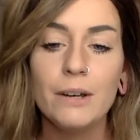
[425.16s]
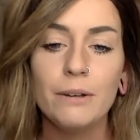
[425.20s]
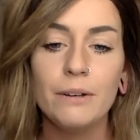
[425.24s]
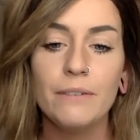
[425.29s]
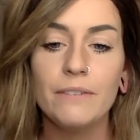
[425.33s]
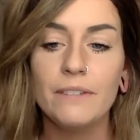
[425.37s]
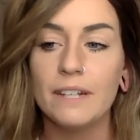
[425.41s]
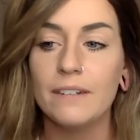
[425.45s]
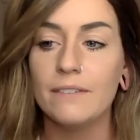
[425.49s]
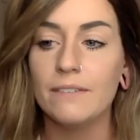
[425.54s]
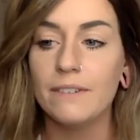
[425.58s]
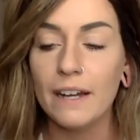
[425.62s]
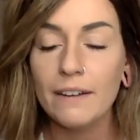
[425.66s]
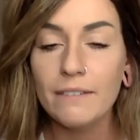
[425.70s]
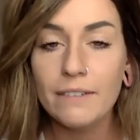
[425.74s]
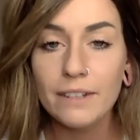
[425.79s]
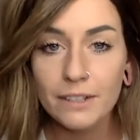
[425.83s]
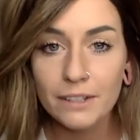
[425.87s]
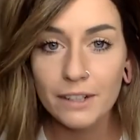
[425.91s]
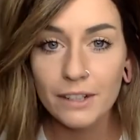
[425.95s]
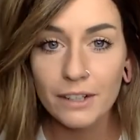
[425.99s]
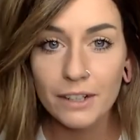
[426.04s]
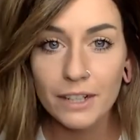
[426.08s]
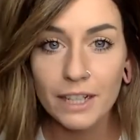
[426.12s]
We've done
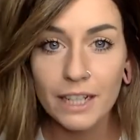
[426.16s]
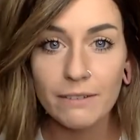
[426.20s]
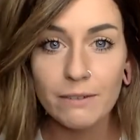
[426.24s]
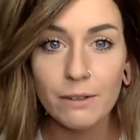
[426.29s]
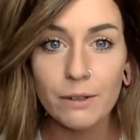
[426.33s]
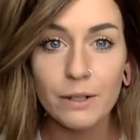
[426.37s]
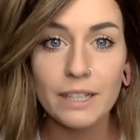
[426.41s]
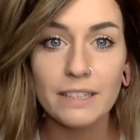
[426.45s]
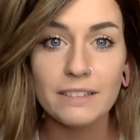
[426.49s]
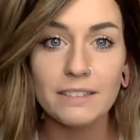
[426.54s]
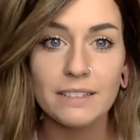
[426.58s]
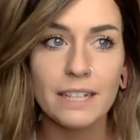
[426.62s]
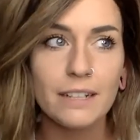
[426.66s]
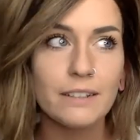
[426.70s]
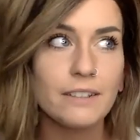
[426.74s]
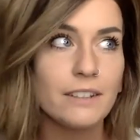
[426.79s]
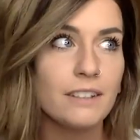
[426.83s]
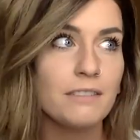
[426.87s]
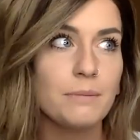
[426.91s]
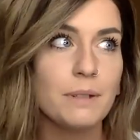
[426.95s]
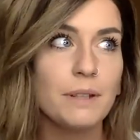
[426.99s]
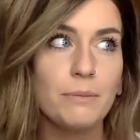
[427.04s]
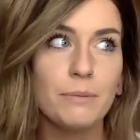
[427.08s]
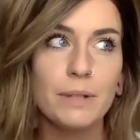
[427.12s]
$500 giveaways. And now
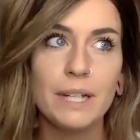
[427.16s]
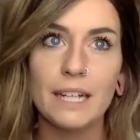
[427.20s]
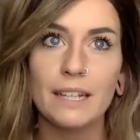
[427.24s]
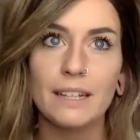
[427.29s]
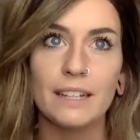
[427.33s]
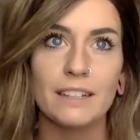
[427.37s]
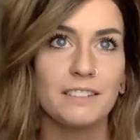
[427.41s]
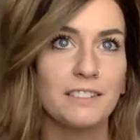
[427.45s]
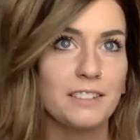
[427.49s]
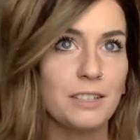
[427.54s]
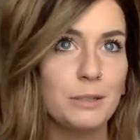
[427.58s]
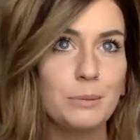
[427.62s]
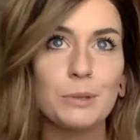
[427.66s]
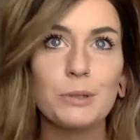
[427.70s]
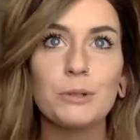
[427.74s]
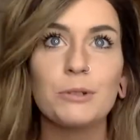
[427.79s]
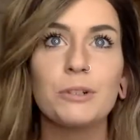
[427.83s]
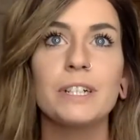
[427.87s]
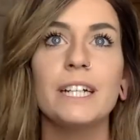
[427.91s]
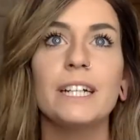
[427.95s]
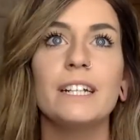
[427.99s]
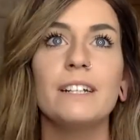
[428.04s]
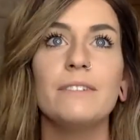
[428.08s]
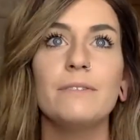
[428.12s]
this month we got like super
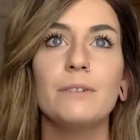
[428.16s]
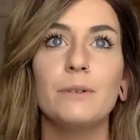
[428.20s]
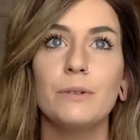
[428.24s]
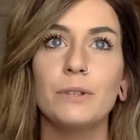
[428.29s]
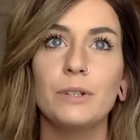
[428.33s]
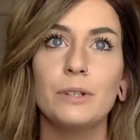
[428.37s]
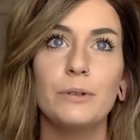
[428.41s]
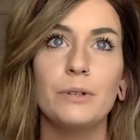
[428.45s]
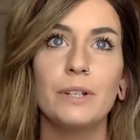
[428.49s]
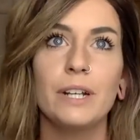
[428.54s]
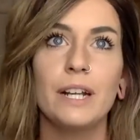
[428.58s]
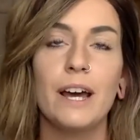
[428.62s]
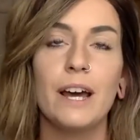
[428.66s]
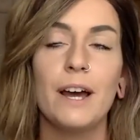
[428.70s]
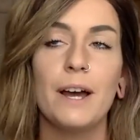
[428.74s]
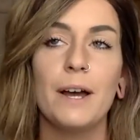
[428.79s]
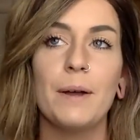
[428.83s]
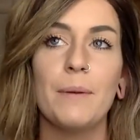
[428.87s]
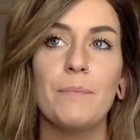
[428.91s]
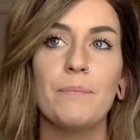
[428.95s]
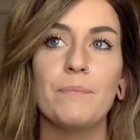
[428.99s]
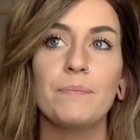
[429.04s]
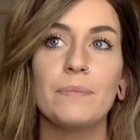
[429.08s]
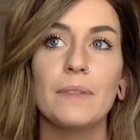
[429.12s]
creative and we're doing
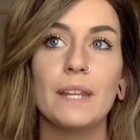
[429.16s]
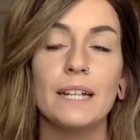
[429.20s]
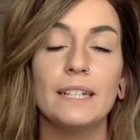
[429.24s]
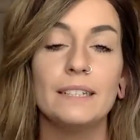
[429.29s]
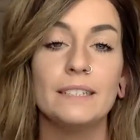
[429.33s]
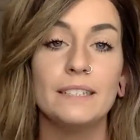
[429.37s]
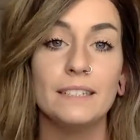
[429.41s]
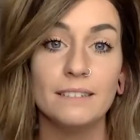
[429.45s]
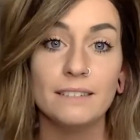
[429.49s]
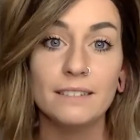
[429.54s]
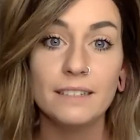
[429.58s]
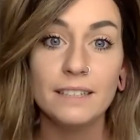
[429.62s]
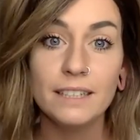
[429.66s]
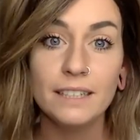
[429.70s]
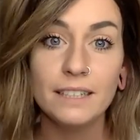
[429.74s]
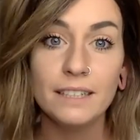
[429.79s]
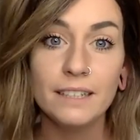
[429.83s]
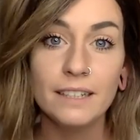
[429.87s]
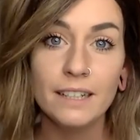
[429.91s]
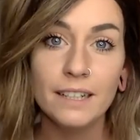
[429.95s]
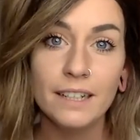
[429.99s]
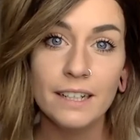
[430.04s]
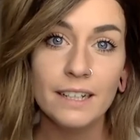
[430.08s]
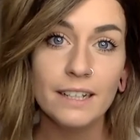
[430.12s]
a
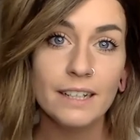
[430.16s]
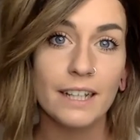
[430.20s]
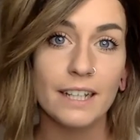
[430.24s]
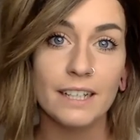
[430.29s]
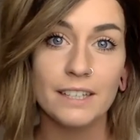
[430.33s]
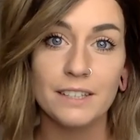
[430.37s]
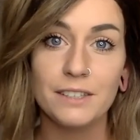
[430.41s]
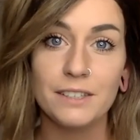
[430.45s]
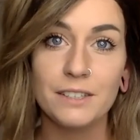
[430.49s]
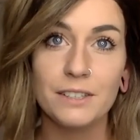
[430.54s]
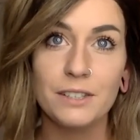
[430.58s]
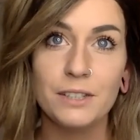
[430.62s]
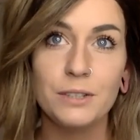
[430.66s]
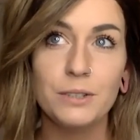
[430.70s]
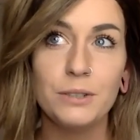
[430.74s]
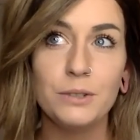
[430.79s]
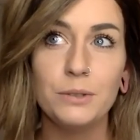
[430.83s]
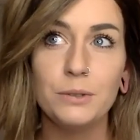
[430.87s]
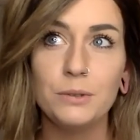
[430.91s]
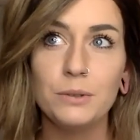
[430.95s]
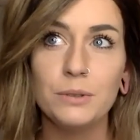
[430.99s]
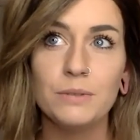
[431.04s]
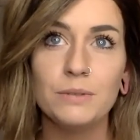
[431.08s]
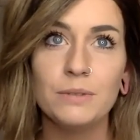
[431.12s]
Disney like
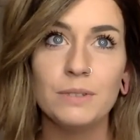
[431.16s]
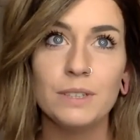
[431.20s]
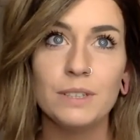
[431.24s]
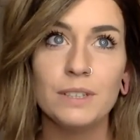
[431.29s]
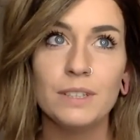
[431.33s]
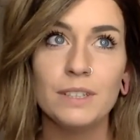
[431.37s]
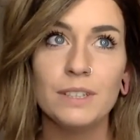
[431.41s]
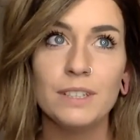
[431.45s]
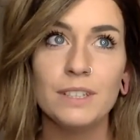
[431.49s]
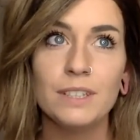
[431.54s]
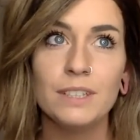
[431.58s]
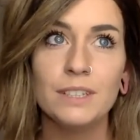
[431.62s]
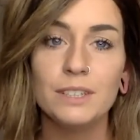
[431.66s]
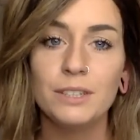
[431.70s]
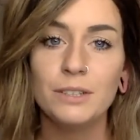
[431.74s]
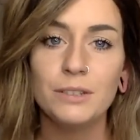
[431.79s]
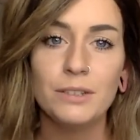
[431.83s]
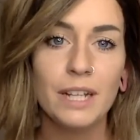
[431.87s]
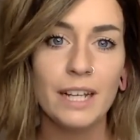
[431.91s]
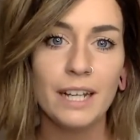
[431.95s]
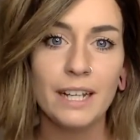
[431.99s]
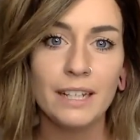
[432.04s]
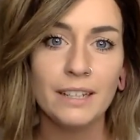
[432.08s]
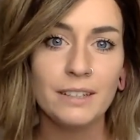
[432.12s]

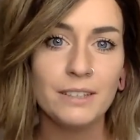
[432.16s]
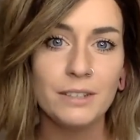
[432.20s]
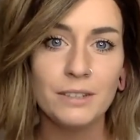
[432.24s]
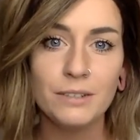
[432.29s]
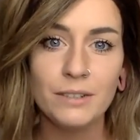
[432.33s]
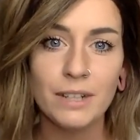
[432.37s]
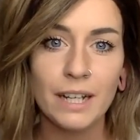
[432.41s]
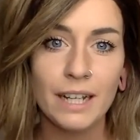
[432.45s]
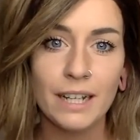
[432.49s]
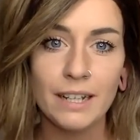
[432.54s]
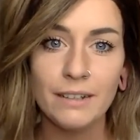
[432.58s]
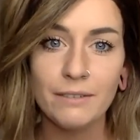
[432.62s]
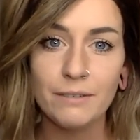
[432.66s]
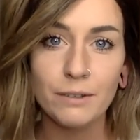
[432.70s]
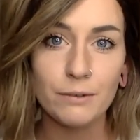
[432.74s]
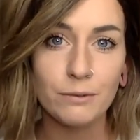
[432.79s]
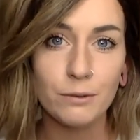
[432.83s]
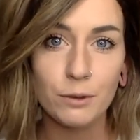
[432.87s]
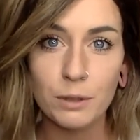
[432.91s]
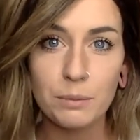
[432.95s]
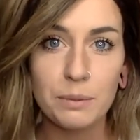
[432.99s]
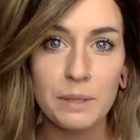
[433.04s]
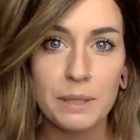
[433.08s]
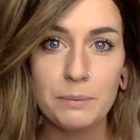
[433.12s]
2-day, 2-night for
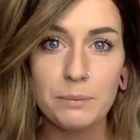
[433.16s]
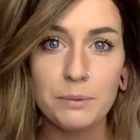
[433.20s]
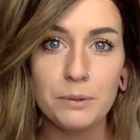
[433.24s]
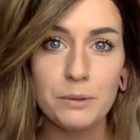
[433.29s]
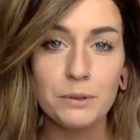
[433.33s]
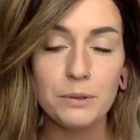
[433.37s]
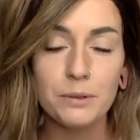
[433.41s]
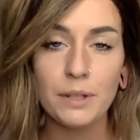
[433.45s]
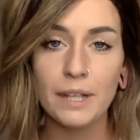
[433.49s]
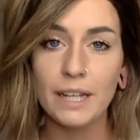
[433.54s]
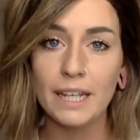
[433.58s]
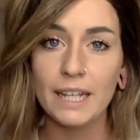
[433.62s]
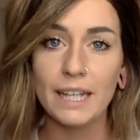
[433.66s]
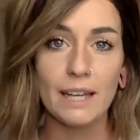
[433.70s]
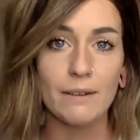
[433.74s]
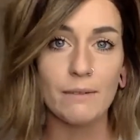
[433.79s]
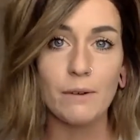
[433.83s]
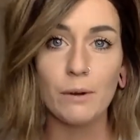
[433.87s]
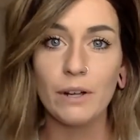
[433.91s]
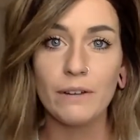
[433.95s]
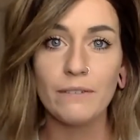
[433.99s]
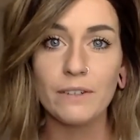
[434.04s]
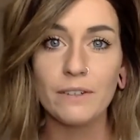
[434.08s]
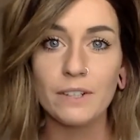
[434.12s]
4 people like
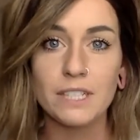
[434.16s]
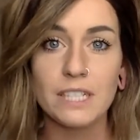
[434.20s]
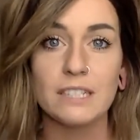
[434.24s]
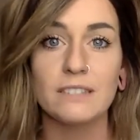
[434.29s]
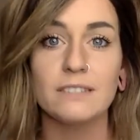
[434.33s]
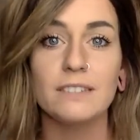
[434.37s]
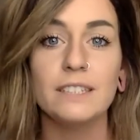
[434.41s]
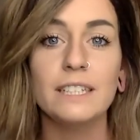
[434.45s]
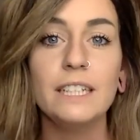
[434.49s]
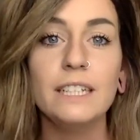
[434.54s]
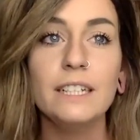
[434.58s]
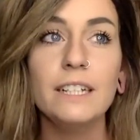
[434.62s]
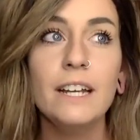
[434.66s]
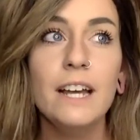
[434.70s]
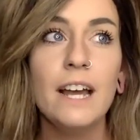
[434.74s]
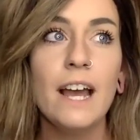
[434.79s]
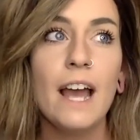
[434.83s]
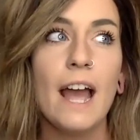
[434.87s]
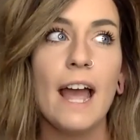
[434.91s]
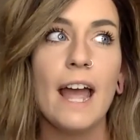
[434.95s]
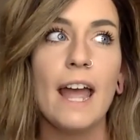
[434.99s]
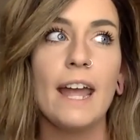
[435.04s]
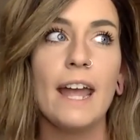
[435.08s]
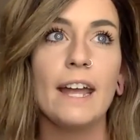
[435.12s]
giveaway for Disney.
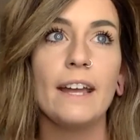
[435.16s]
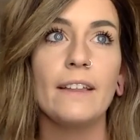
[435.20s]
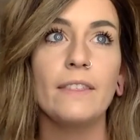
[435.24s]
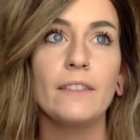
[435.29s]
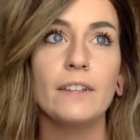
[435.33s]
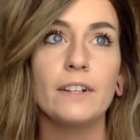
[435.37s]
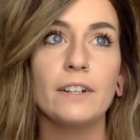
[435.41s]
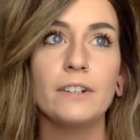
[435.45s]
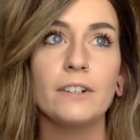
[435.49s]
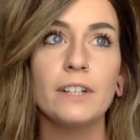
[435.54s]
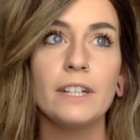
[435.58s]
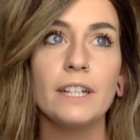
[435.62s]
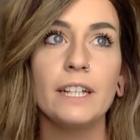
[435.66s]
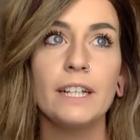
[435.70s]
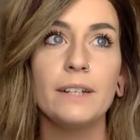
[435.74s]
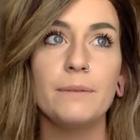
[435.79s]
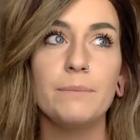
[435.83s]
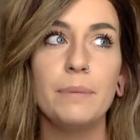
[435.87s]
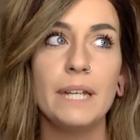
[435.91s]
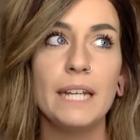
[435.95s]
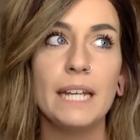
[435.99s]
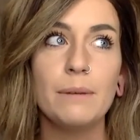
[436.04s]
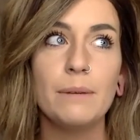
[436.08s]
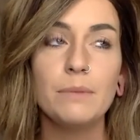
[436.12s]
And literally
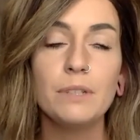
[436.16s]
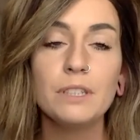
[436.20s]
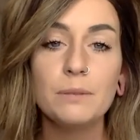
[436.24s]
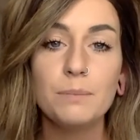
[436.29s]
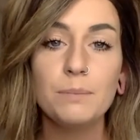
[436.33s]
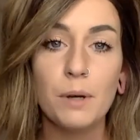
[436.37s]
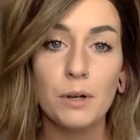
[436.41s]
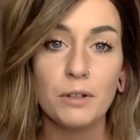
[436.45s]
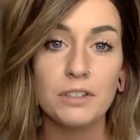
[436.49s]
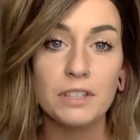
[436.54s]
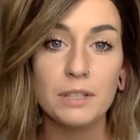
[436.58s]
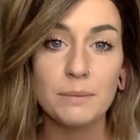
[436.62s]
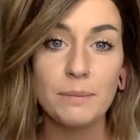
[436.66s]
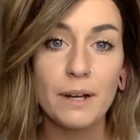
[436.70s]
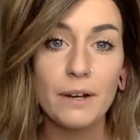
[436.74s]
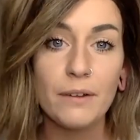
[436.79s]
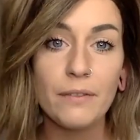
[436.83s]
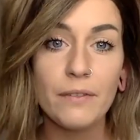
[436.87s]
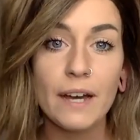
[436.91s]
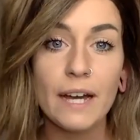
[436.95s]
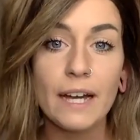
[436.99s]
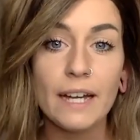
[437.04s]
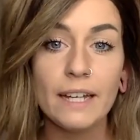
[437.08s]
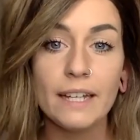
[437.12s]
being able to post about
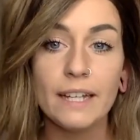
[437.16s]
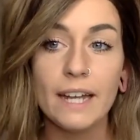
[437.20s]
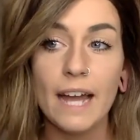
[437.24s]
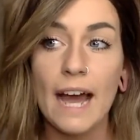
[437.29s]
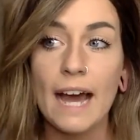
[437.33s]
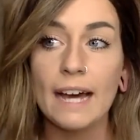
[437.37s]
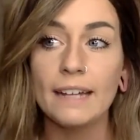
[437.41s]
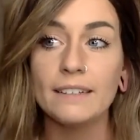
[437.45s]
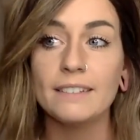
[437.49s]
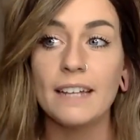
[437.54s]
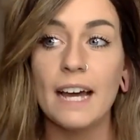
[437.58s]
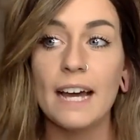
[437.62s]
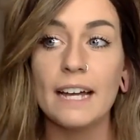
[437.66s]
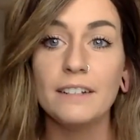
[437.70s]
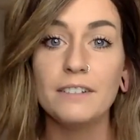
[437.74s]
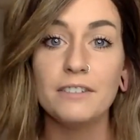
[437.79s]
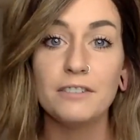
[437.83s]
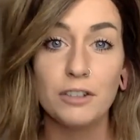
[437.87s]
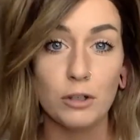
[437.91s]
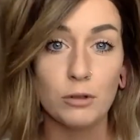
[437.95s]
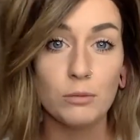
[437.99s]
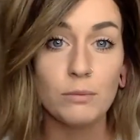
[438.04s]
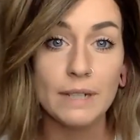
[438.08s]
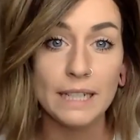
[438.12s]
that has had
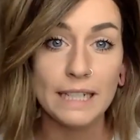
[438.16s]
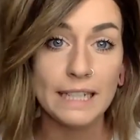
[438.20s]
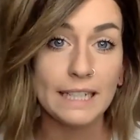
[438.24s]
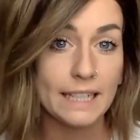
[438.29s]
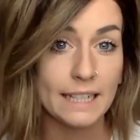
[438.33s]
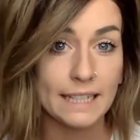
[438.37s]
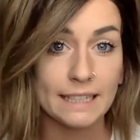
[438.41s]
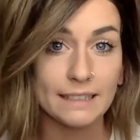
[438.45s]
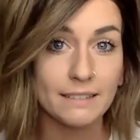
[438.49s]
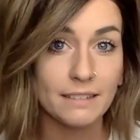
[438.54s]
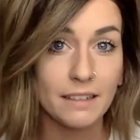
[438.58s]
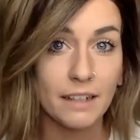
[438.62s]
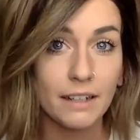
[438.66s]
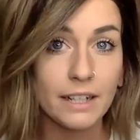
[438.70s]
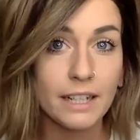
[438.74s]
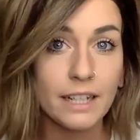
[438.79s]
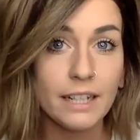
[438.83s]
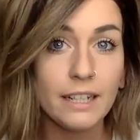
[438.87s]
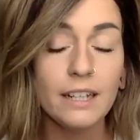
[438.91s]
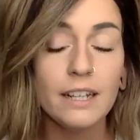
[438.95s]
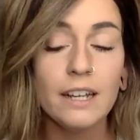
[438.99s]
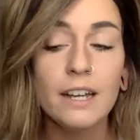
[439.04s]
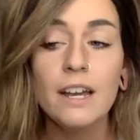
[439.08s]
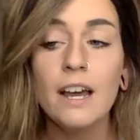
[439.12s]
so many hits on it.